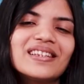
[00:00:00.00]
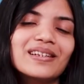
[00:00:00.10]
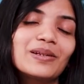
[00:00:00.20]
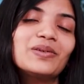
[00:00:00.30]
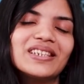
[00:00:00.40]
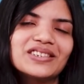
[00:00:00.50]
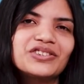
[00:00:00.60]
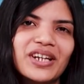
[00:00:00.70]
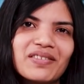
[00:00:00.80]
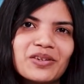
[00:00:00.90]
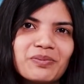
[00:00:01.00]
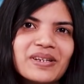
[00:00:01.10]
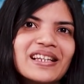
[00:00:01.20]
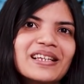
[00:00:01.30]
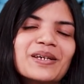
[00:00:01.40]
including striving to
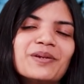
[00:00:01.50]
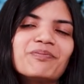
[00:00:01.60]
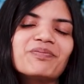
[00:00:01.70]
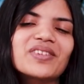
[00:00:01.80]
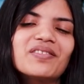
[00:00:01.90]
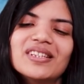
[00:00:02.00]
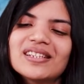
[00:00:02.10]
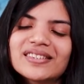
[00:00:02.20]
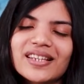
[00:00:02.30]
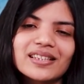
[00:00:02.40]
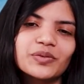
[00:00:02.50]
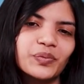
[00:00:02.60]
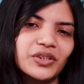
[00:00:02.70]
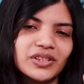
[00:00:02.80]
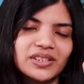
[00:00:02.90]
be like Him. Everything settles
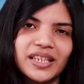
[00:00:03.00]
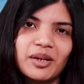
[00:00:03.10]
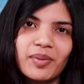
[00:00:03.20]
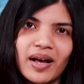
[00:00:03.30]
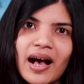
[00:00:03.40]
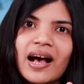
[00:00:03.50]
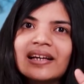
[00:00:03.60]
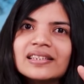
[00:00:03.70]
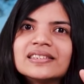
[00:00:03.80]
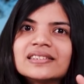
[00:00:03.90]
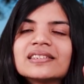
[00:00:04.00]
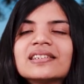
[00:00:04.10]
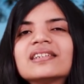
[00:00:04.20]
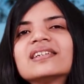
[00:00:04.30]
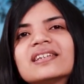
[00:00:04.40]
when we just keep our eyes
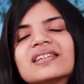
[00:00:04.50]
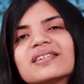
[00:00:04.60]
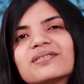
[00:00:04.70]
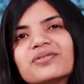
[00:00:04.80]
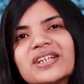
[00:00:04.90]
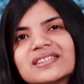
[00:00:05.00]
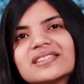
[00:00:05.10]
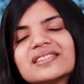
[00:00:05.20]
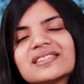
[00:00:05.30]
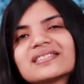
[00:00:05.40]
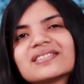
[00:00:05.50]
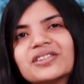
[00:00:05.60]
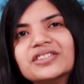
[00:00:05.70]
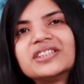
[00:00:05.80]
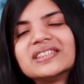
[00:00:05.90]
fixed
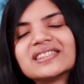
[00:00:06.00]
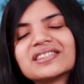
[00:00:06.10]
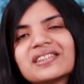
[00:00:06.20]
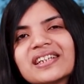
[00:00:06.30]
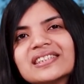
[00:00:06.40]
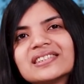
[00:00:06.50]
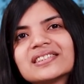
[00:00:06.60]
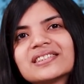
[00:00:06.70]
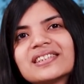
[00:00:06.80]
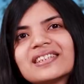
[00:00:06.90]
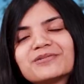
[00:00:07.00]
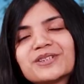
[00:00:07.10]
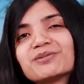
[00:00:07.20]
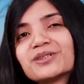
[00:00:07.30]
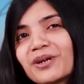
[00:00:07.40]
on Jesus Christ.
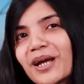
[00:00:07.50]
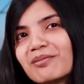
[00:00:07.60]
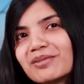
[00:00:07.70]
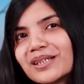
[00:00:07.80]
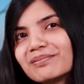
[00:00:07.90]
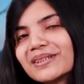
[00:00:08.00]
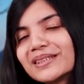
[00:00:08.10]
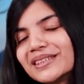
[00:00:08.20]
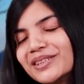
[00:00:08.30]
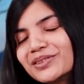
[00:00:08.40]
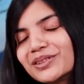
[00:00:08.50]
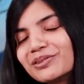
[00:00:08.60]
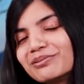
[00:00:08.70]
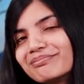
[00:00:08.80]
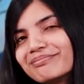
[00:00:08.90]
Subscribe and I'll see you
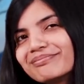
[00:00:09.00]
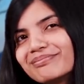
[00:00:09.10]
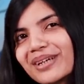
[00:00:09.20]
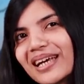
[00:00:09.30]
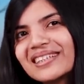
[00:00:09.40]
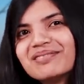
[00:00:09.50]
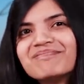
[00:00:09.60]
soon. Bye.